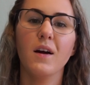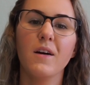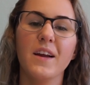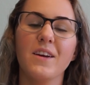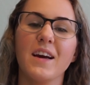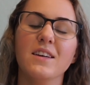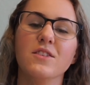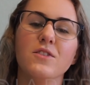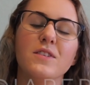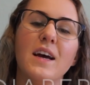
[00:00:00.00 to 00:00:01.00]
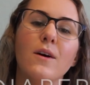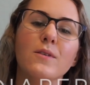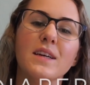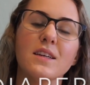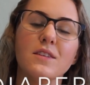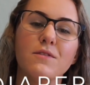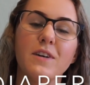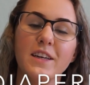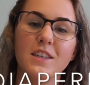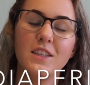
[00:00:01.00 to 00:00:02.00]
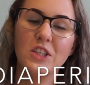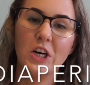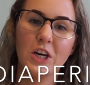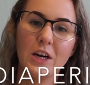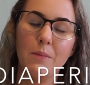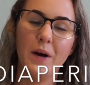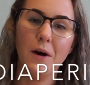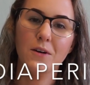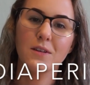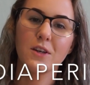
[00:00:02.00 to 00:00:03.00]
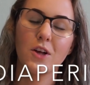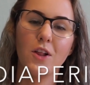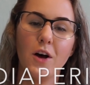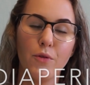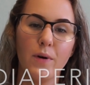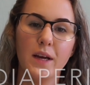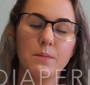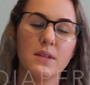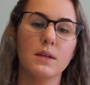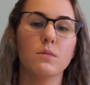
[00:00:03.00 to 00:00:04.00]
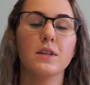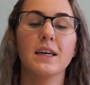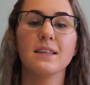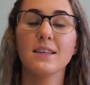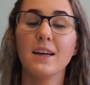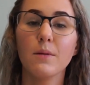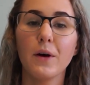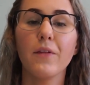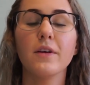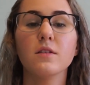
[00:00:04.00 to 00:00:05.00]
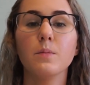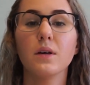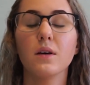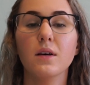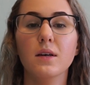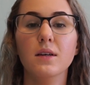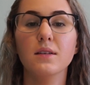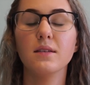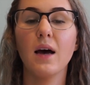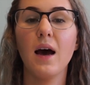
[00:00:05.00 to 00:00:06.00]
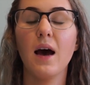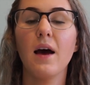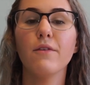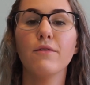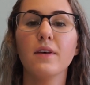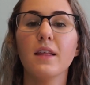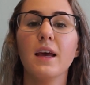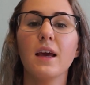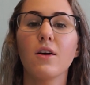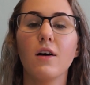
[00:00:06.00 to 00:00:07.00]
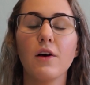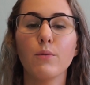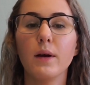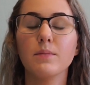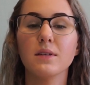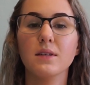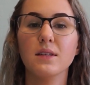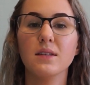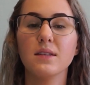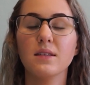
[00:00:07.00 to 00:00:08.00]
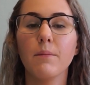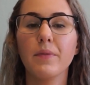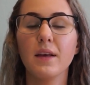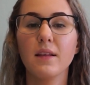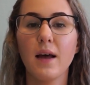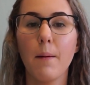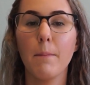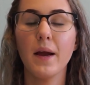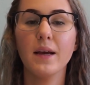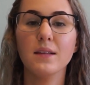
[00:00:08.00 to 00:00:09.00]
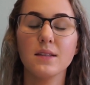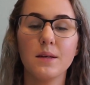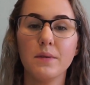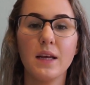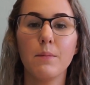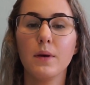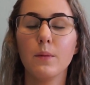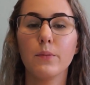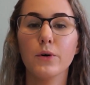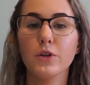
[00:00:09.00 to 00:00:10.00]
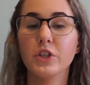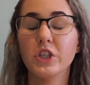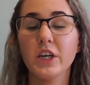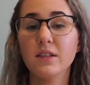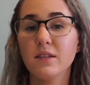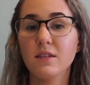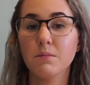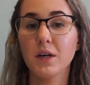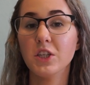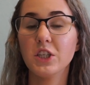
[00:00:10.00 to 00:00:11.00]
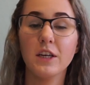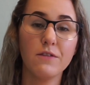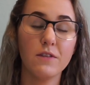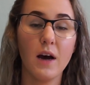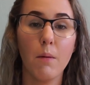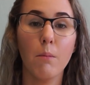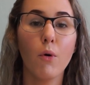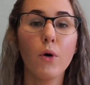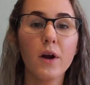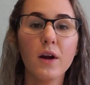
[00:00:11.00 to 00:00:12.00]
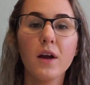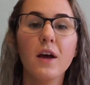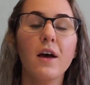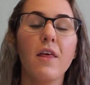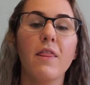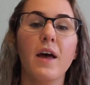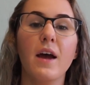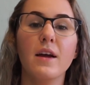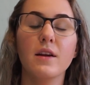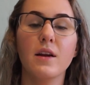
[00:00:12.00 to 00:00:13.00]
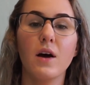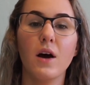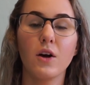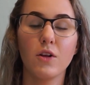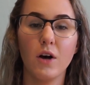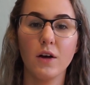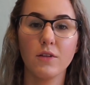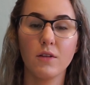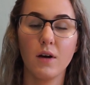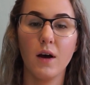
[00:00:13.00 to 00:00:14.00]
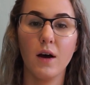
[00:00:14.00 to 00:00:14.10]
Alright you guys, so now we get to finally talk about cloth wipes, and I'm really excited about this because I feel like cloth wipes is something that might intimidate people just as much, if not more, than cloth